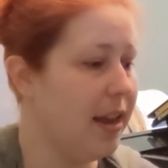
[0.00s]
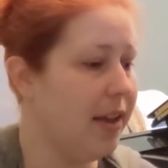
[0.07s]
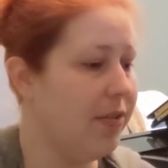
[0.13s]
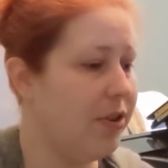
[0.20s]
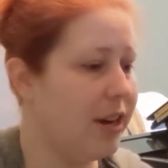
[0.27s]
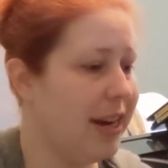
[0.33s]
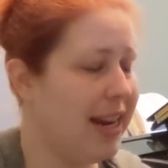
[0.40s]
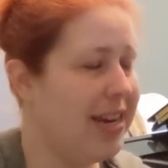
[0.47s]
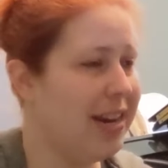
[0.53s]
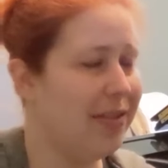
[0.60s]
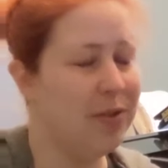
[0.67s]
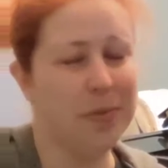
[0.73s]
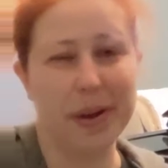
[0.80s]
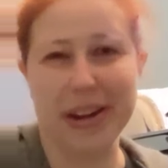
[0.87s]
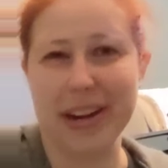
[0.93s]
if your kid
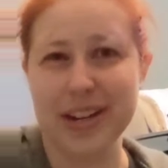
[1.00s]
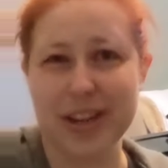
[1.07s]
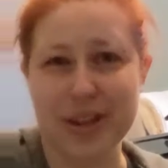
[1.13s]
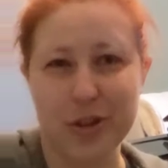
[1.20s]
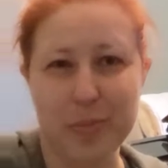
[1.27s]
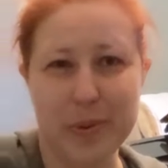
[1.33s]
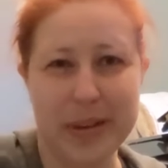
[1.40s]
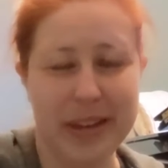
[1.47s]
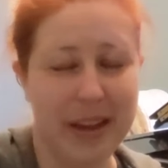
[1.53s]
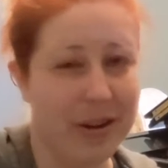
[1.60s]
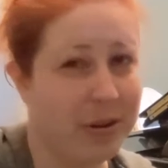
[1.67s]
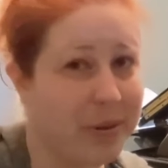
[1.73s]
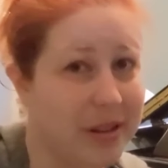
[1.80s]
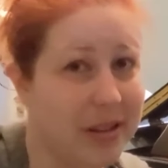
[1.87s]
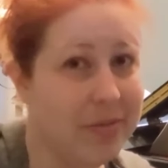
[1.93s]
never wanted to do
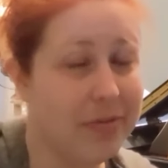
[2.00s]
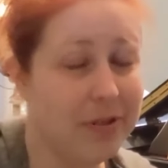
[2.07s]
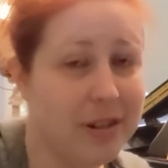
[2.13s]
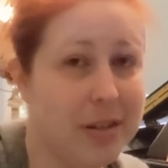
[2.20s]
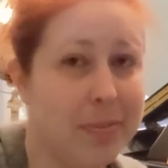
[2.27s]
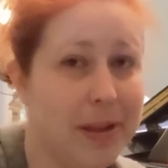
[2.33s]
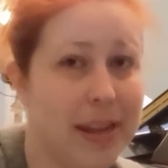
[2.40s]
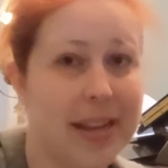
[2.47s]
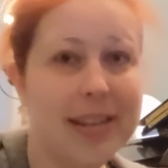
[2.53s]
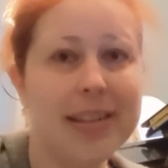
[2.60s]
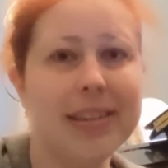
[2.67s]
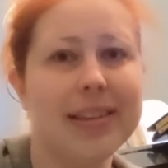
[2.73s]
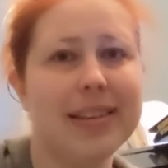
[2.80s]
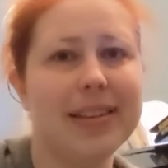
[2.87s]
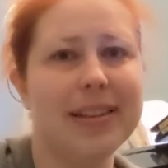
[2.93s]
piano in the first
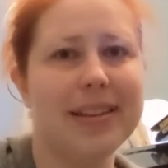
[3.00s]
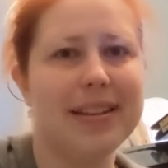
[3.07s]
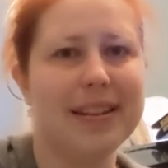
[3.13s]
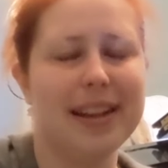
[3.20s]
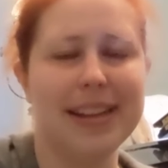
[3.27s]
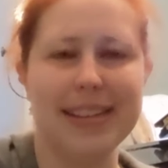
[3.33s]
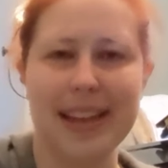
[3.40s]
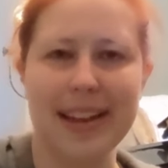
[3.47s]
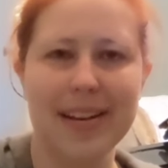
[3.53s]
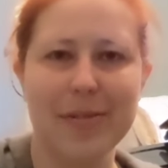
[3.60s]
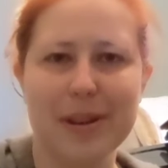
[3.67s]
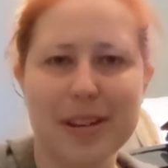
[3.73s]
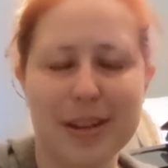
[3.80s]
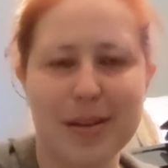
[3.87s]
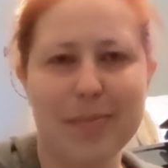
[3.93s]
place, I sadly
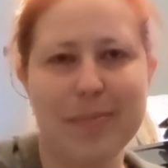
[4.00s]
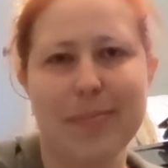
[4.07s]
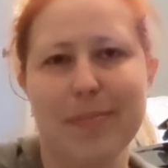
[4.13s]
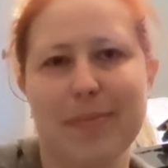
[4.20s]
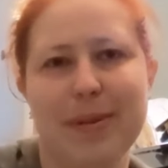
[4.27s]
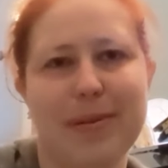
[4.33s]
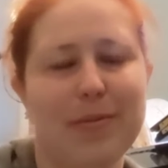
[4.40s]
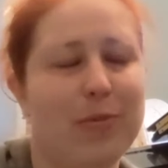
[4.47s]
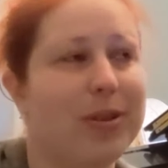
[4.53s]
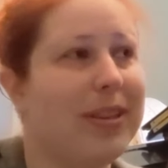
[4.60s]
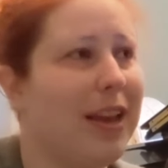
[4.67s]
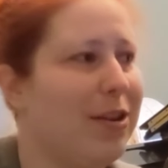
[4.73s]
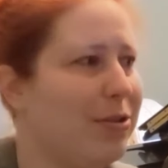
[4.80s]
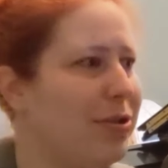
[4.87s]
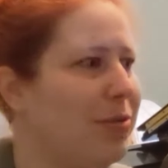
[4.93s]
went to
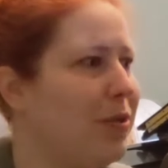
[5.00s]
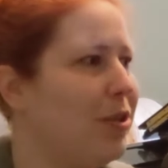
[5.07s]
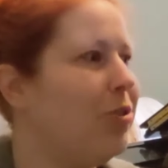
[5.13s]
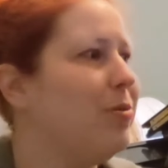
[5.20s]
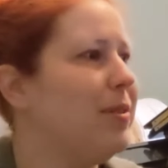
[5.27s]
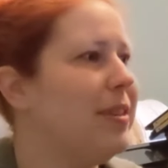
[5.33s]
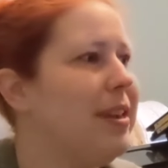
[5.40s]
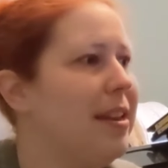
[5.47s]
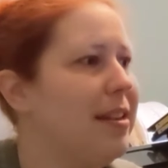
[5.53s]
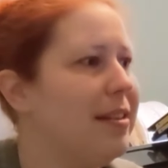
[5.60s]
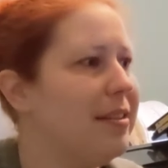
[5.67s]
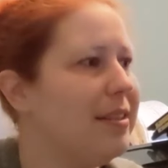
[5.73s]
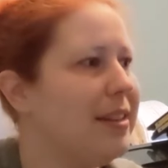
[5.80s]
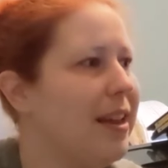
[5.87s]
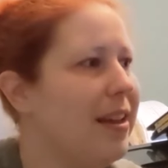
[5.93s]
recitals with those
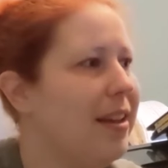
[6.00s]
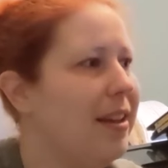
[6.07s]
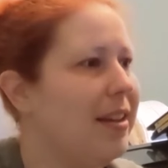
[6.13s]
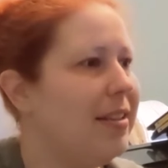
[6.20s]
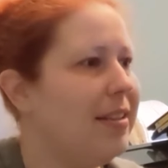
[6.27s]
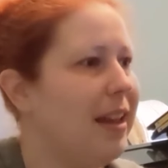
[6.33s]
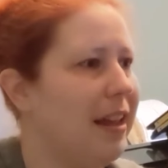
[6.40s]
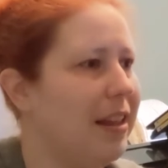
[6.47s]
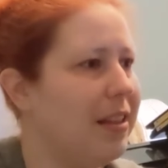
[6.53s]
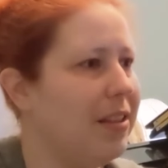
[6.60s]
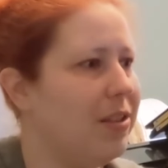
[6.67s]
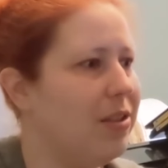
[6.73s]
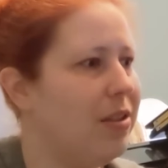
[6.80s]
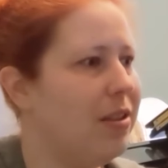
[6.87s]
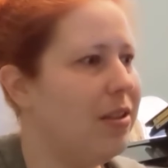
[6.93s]
kids,
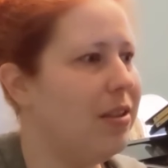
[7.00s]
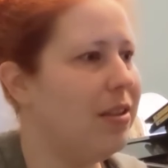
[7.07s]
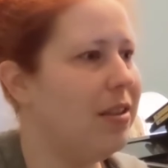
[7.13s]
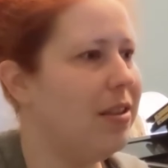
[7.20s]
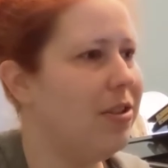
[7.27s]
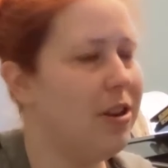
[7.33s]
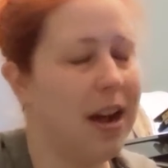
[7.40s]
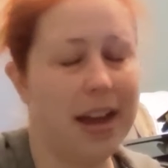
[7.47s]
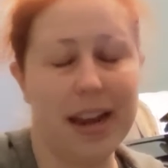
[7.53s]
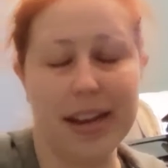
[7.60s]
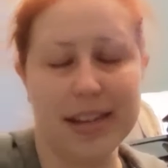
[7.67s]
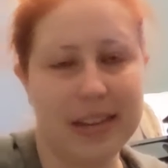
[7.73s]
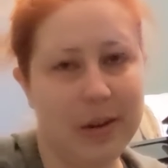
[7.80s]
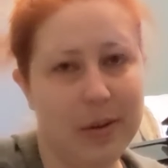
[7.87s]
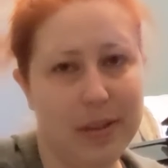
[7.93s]
then they're not going
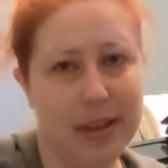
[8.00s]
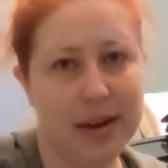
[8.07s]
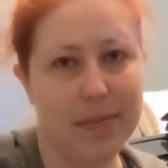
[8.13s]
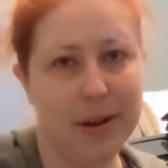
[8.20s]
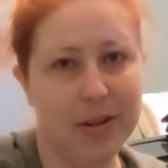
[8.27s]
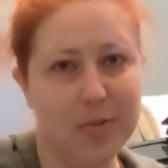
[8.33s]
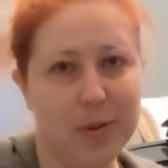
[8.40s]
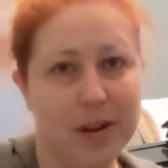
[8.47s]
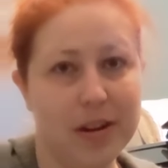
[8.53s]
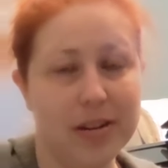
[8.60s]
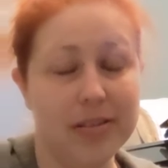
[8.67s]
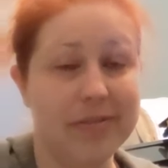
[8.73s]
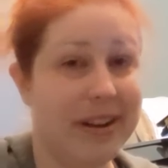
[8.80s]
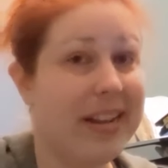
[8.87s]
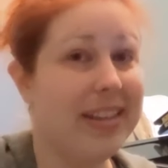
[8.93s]
to stick with it. Much better
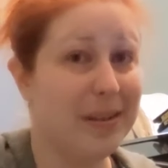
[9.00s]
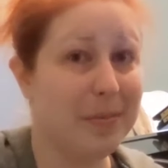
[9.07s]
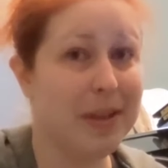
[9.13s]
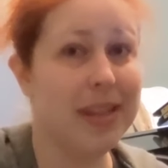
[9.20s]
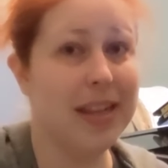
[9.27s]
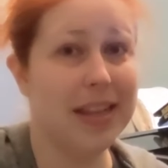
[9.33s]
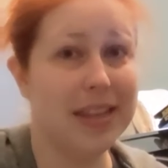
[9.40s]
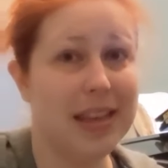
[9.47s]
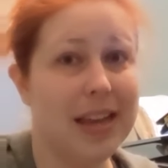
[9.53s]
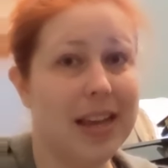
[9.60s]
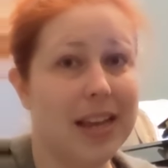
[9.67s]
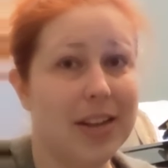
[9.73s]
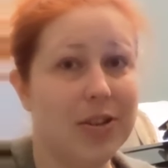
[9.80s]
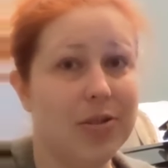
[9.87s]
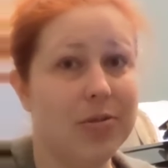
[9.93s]
to find something that
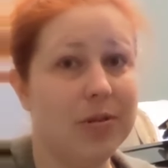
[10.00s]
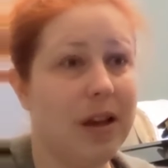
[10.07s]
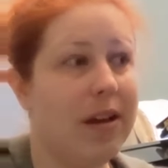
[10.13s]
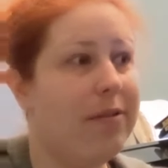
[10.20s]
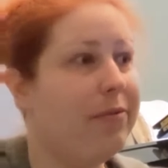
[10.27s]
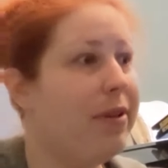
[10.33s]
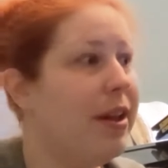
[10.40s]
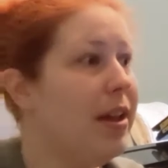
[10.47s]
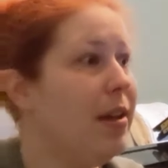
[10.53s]
they do love.